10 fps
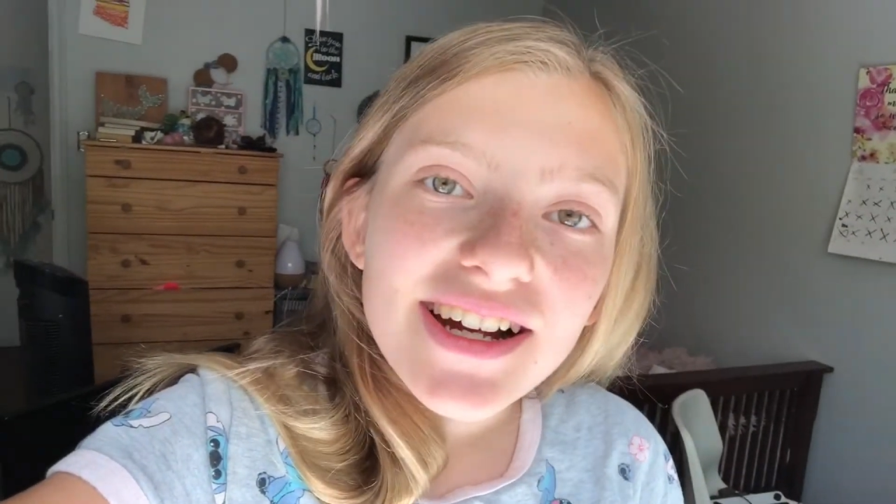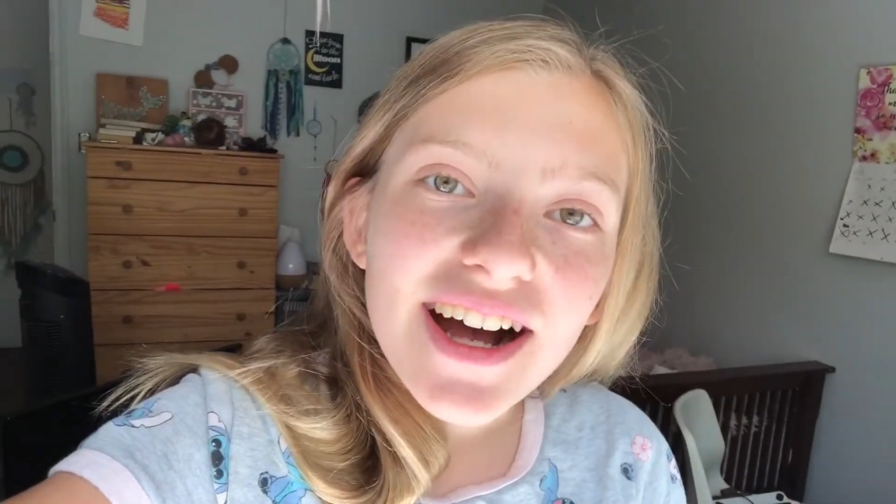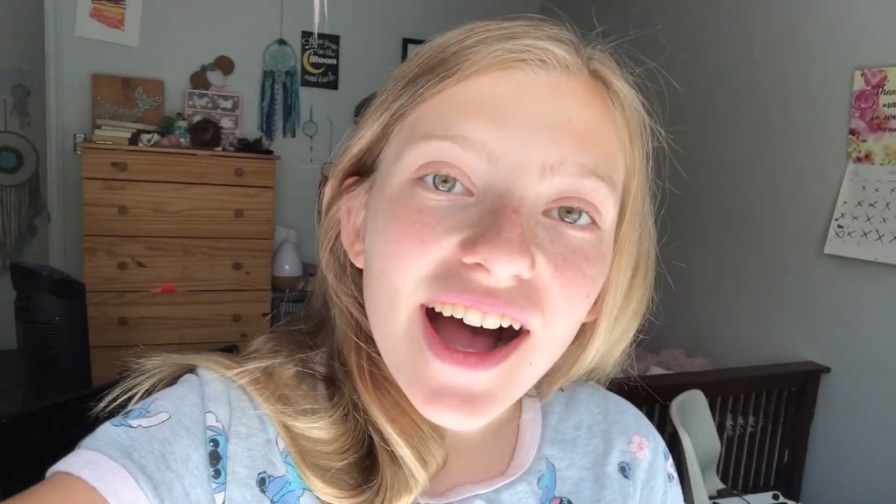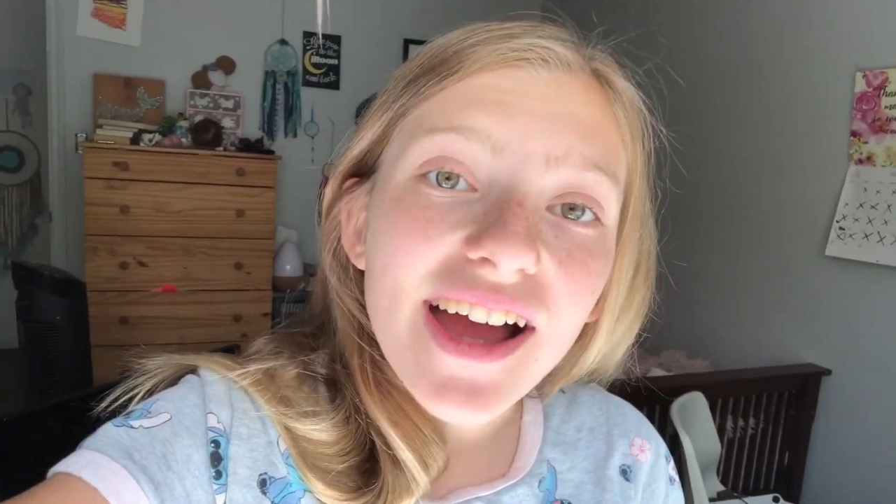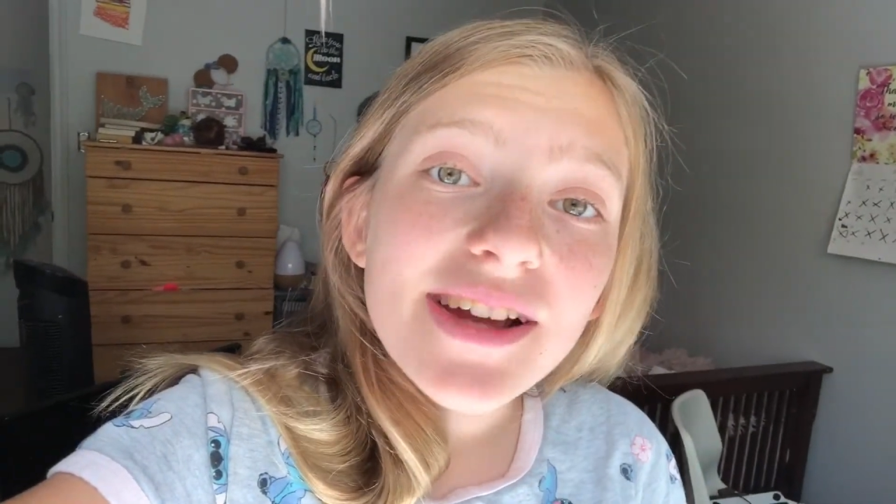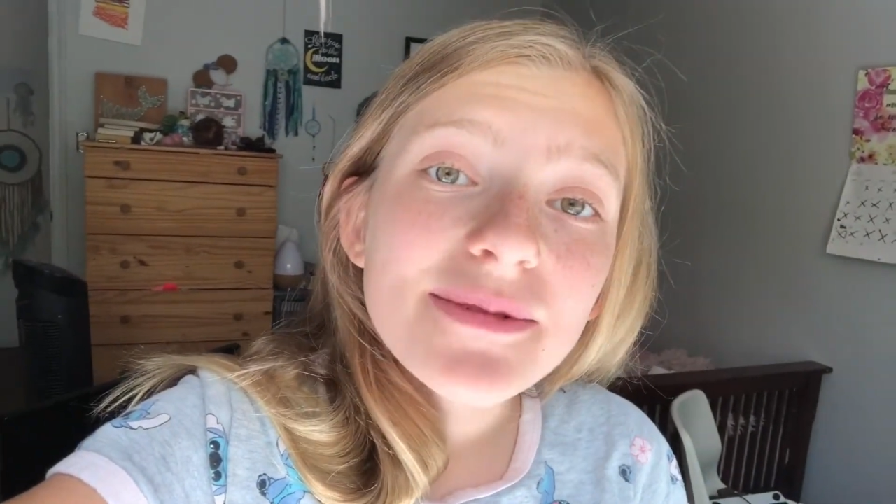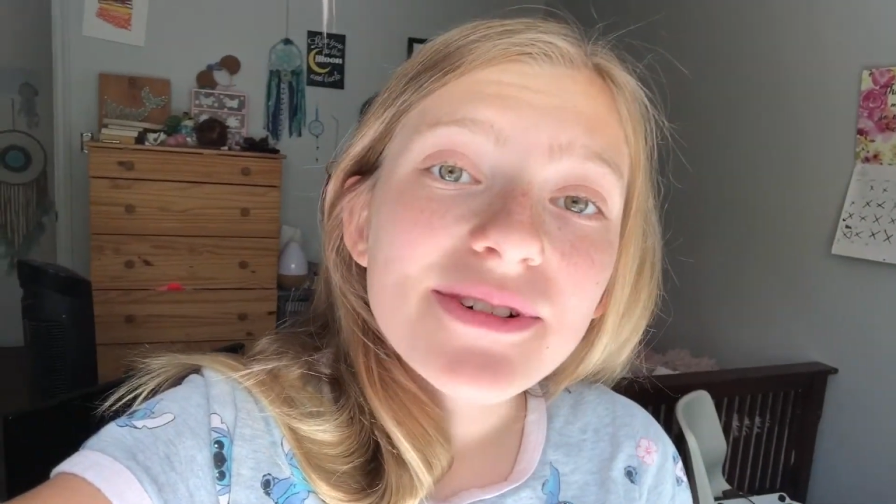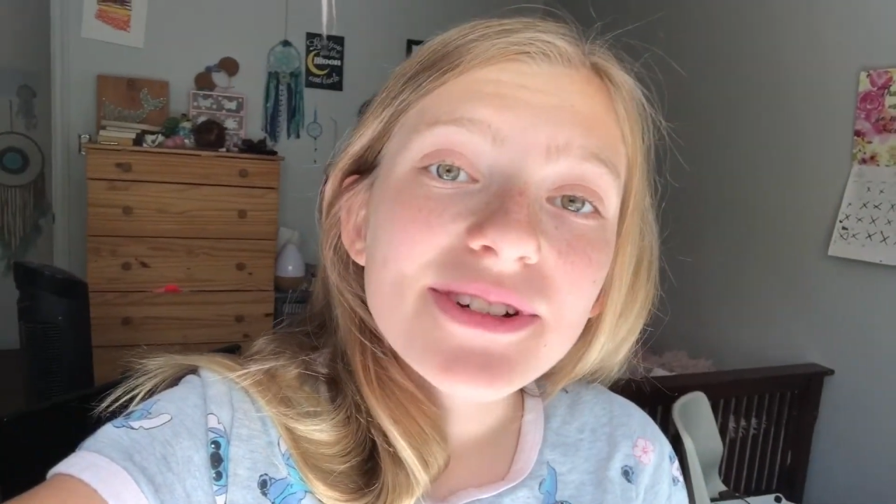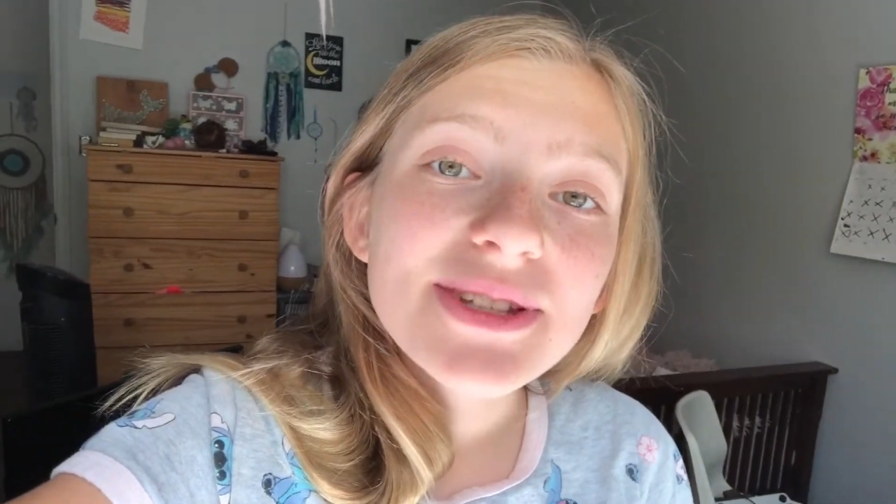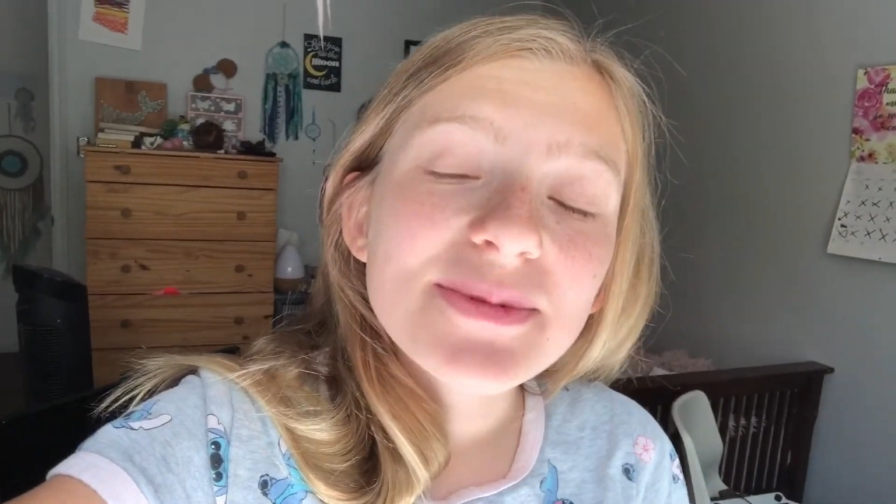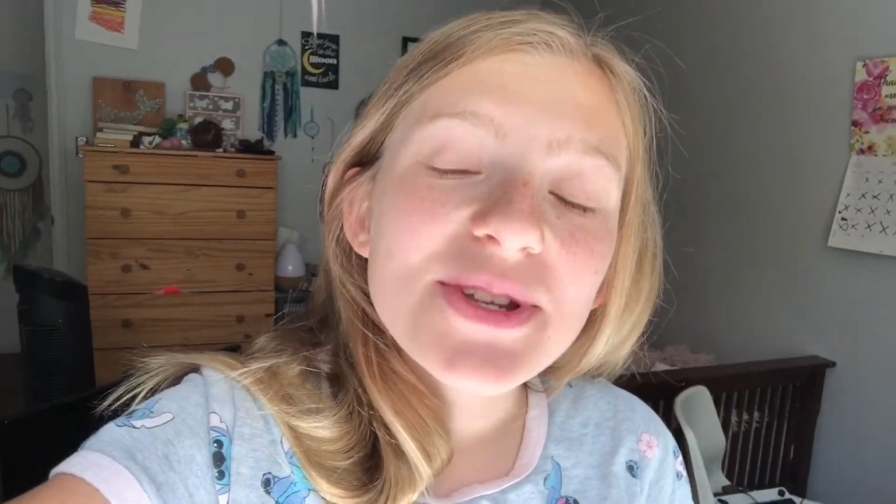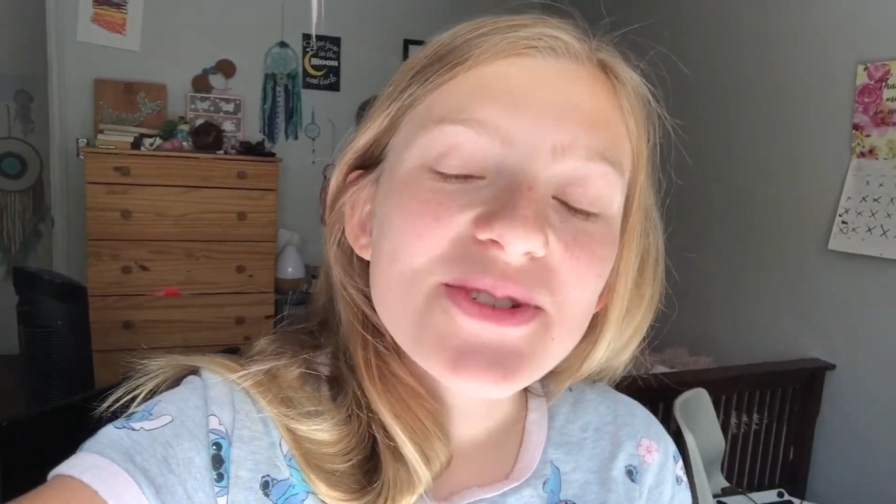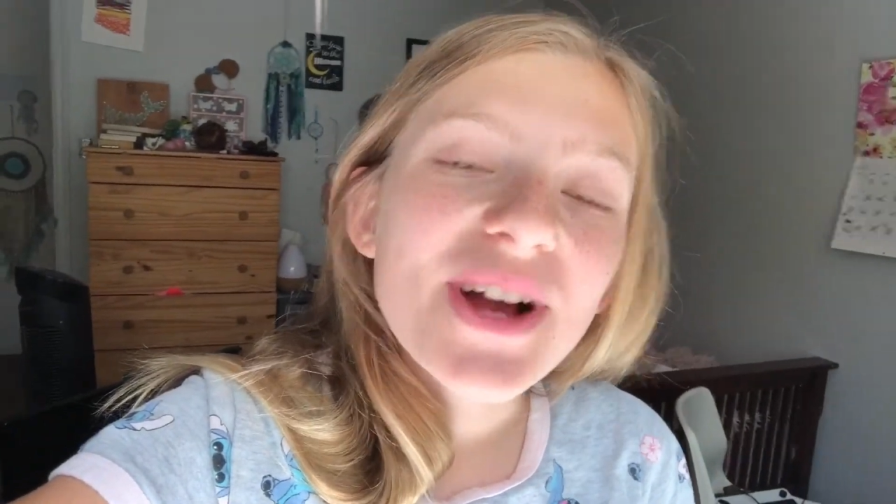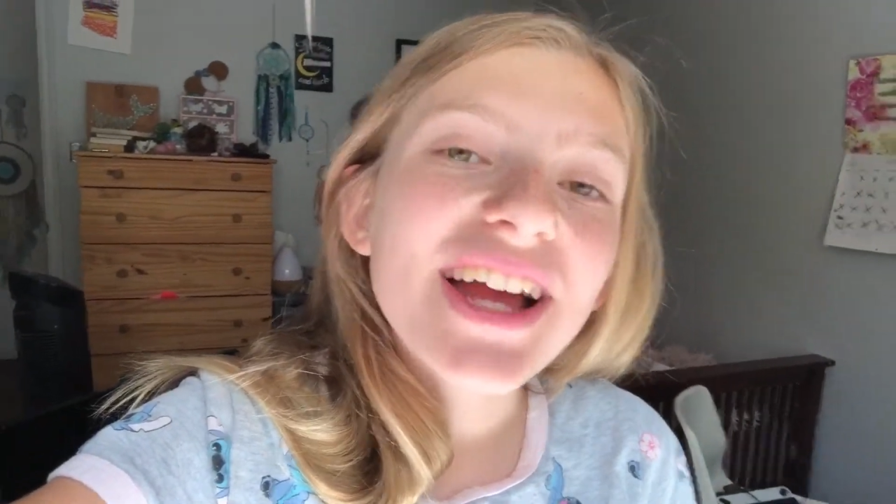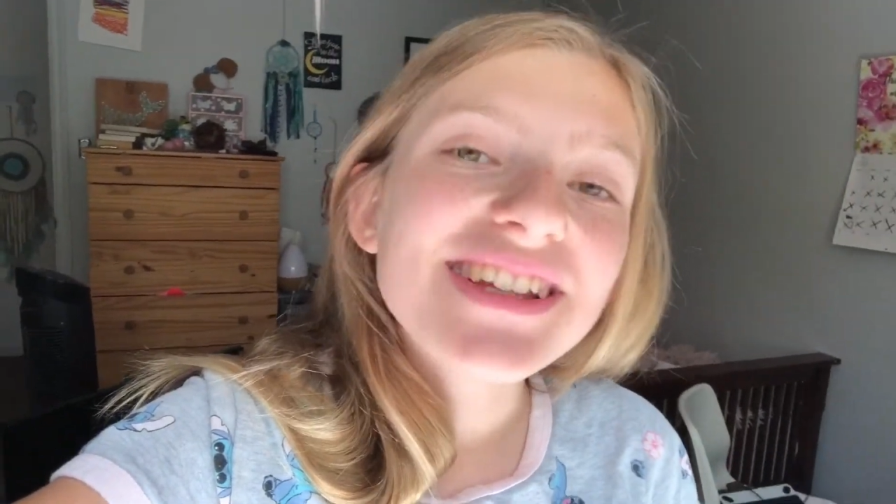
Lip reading: I am going to be trying